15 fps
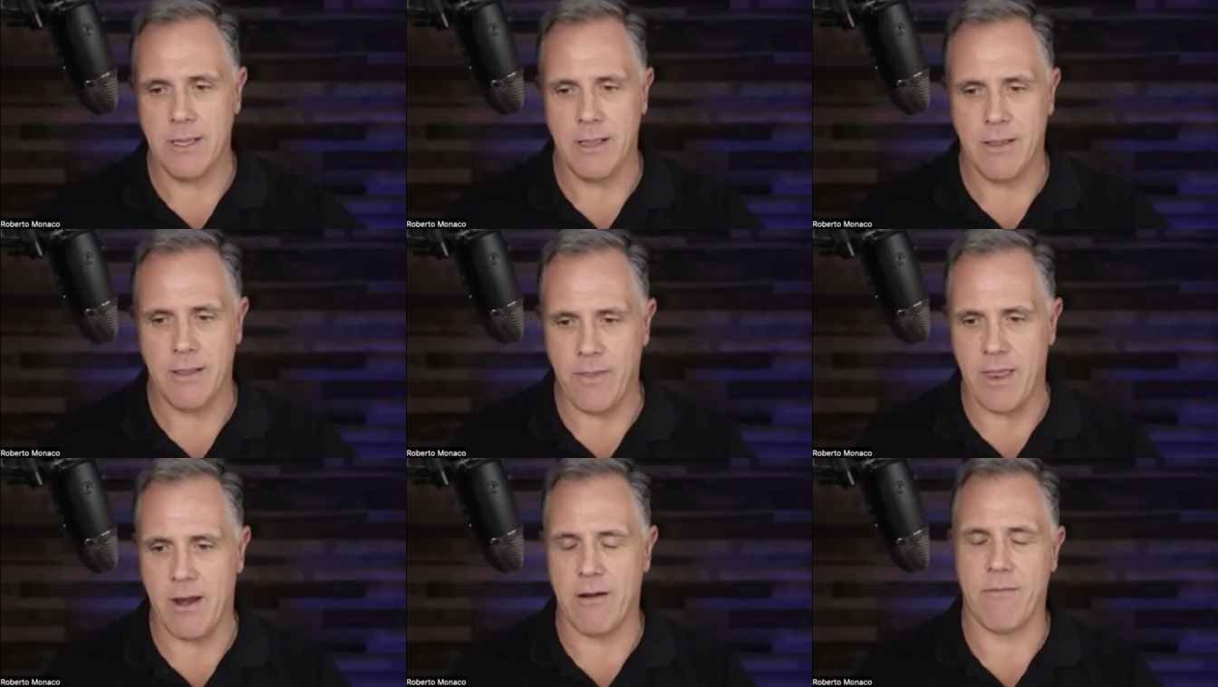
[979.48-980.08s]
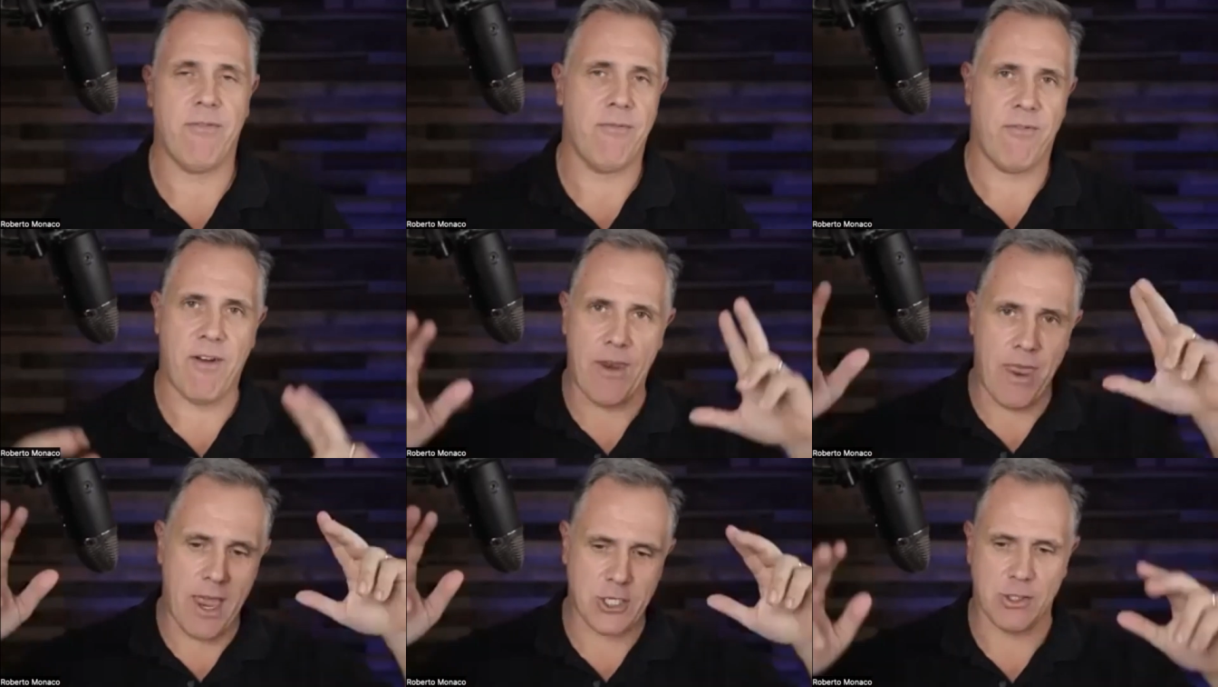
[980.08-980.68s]
their
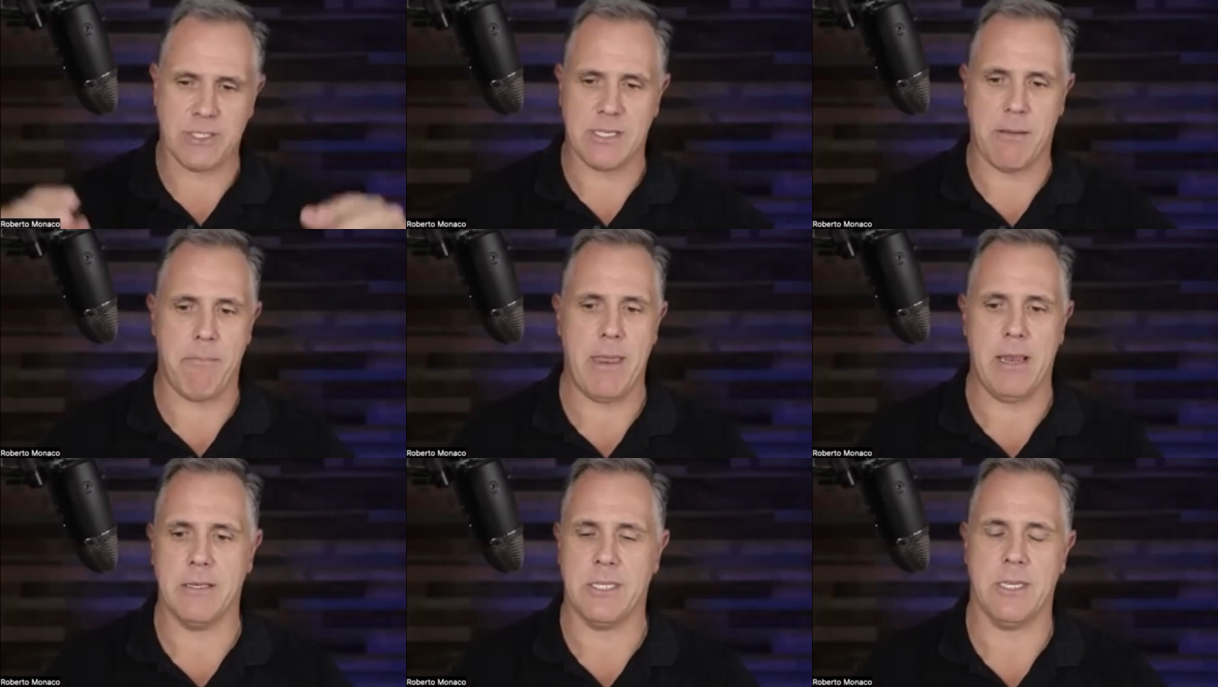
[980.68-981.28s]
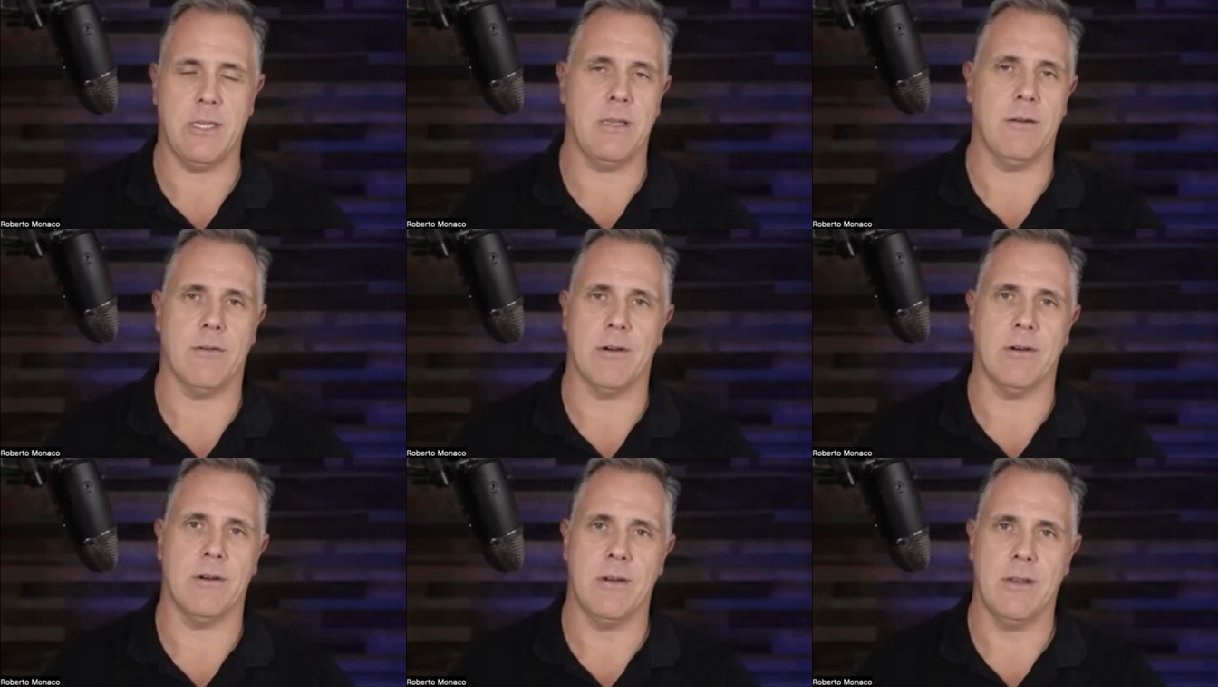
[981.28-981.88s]
financial stability
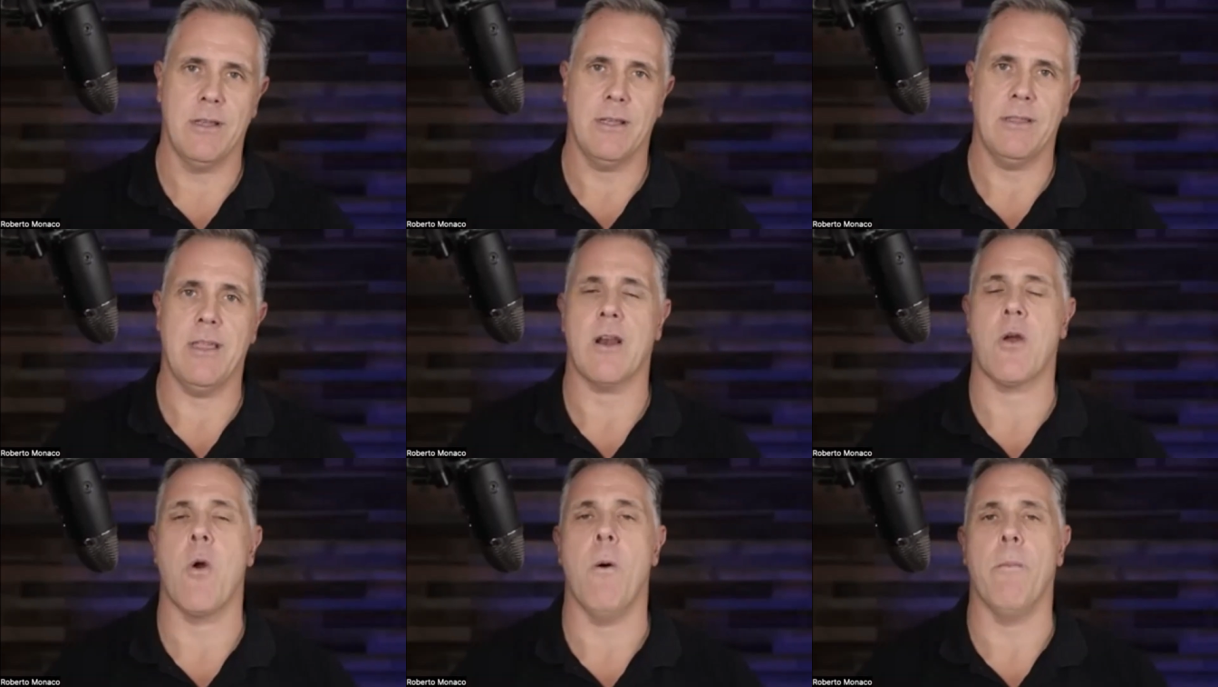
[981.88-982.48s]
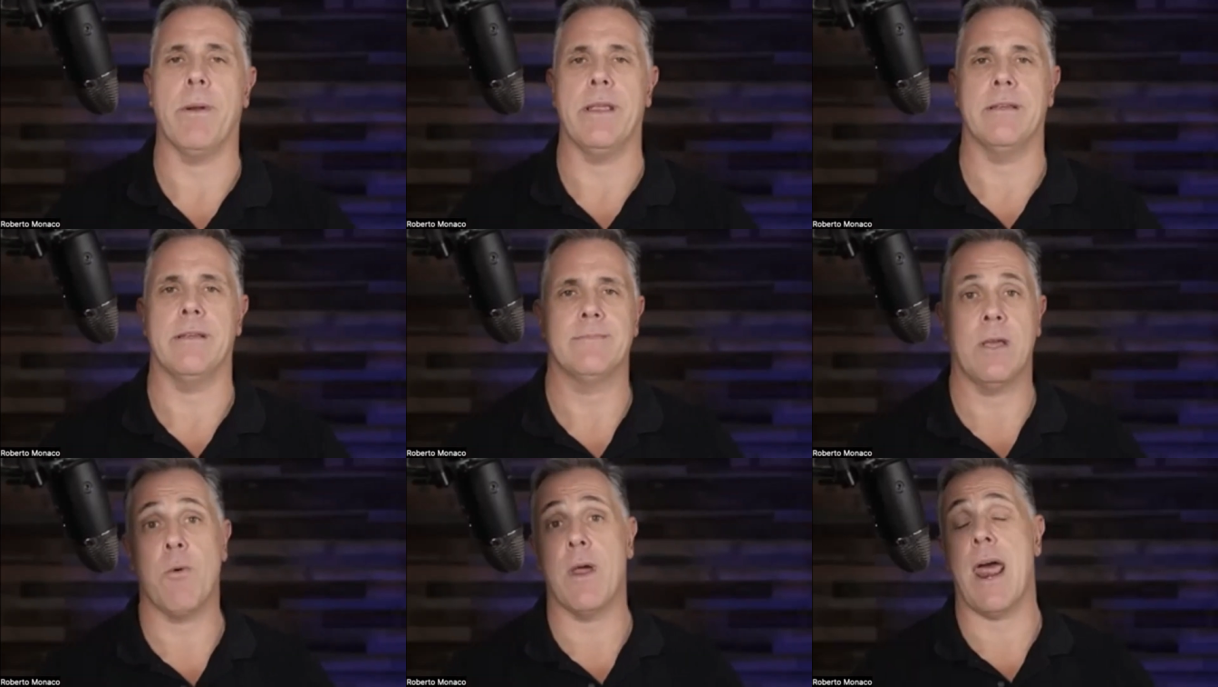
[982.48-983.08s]
or their company.
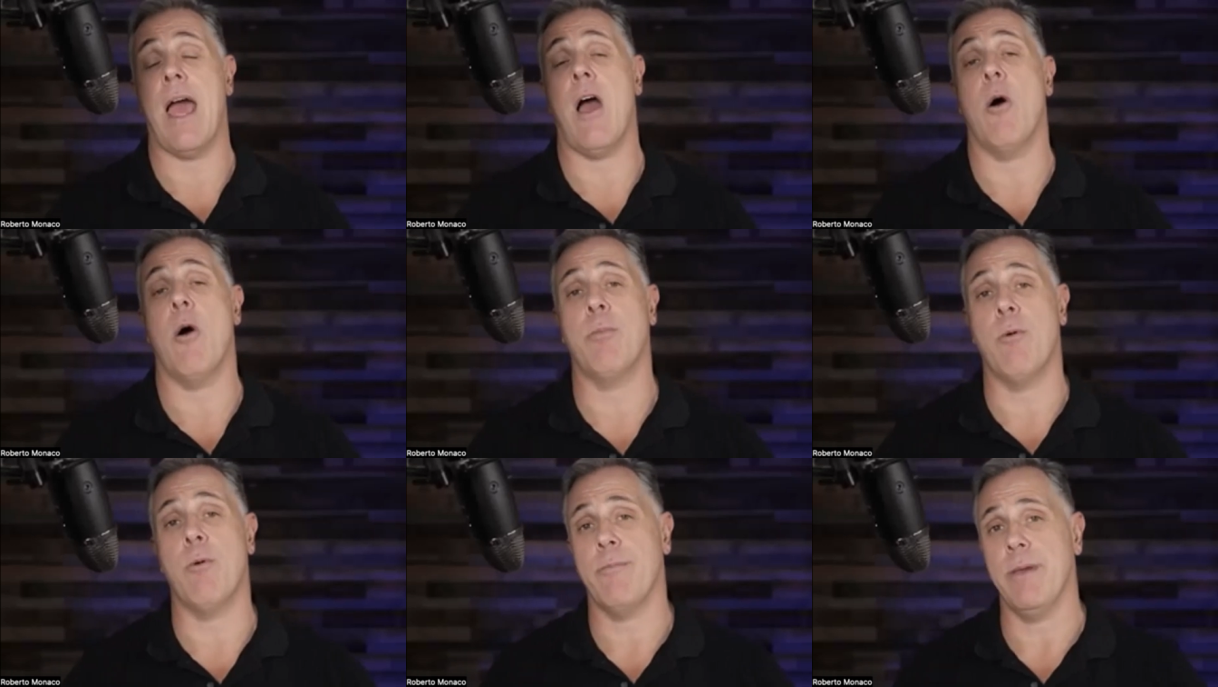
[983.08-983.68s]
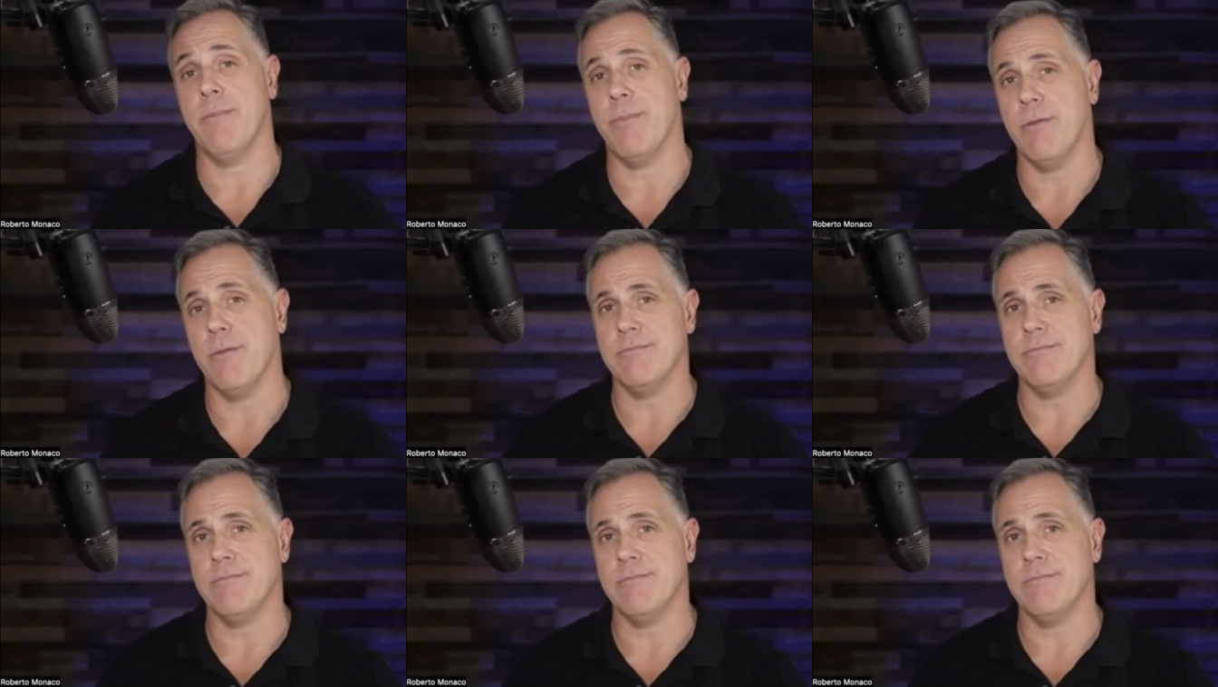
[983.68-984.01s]
They want to help more people.